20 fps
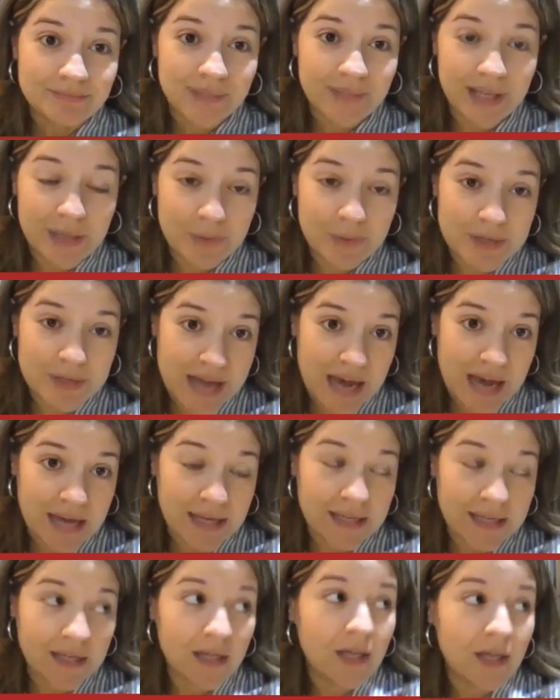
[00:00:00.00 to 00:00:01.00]
he would
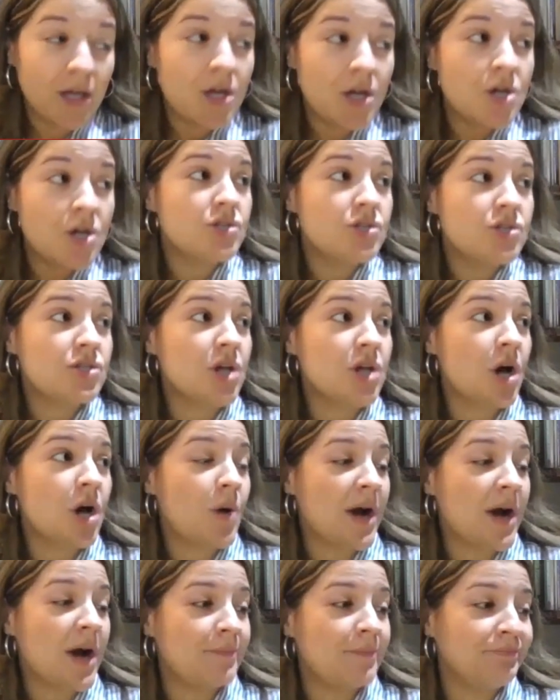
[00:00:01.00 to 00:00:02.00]
die.
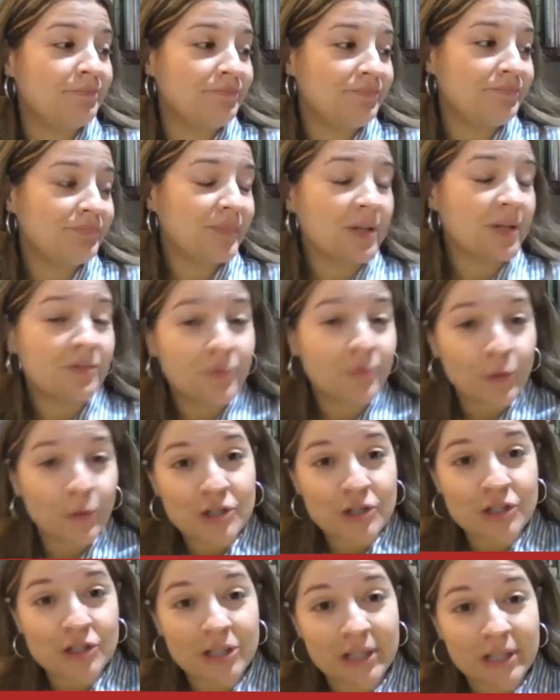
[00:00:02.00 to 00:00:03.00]
So
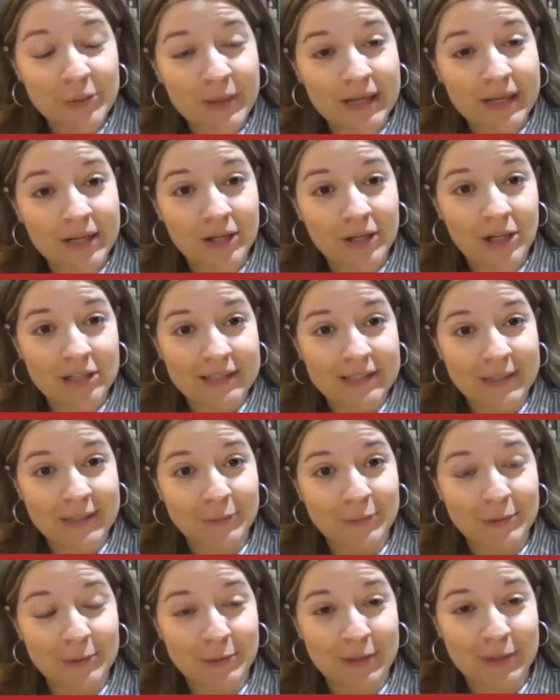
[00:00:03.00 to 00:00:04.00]
unfortunately, you can't call
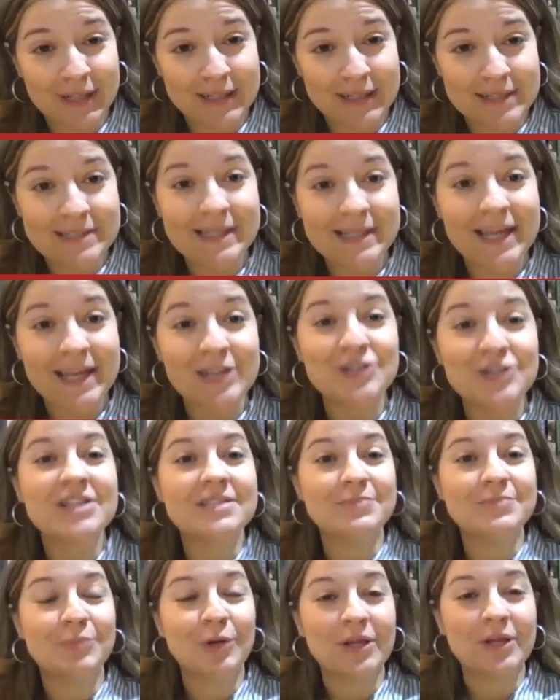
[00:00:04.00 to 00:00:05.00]
911 and say,
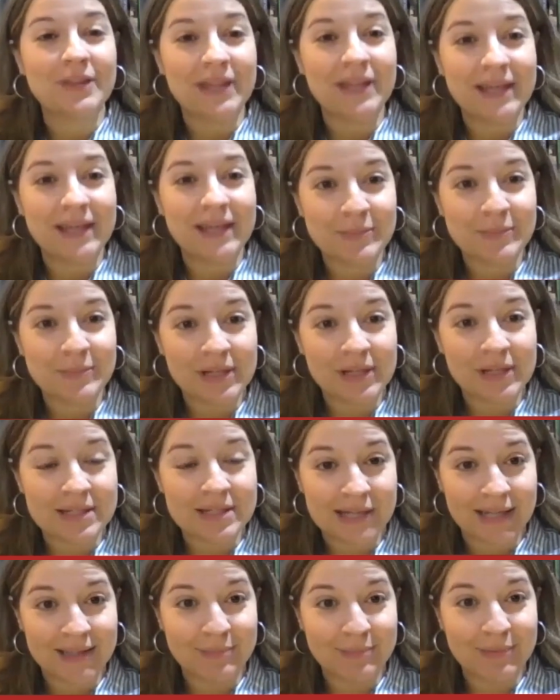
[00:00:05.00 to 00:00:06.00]
just bring the ambulance,
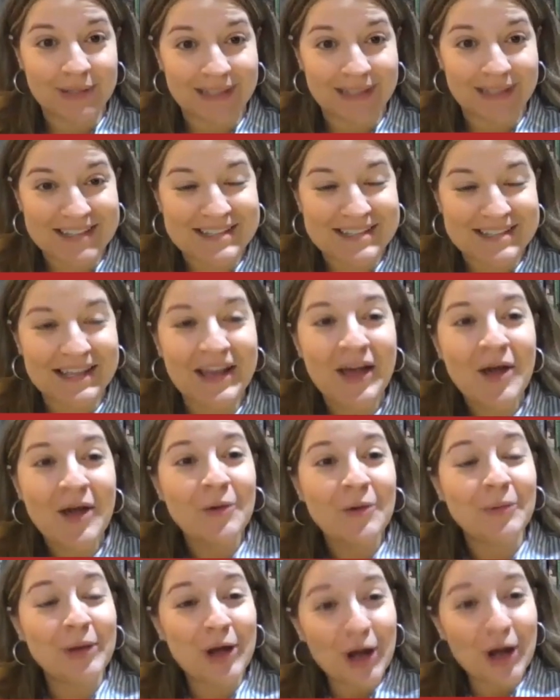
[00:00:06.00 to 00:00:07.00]
not the police.
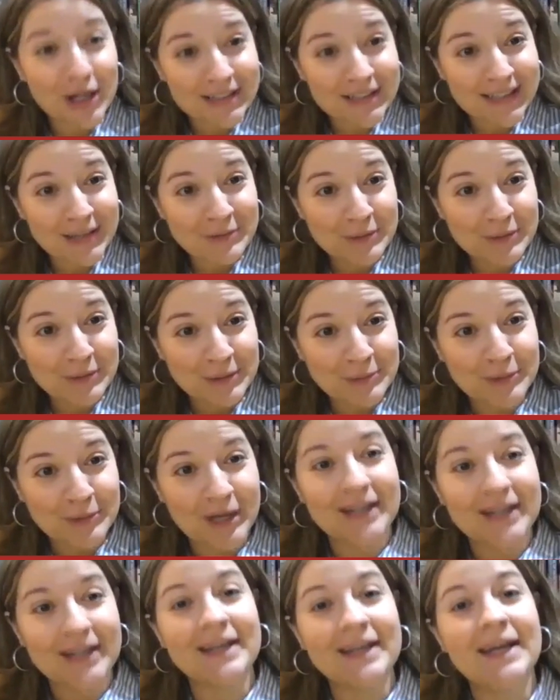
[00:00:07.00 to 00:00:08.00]
We called
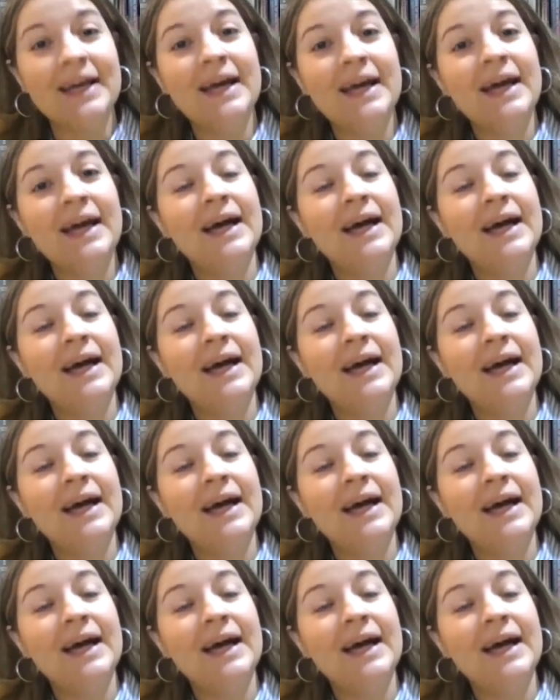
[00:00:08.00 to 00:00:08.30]
911.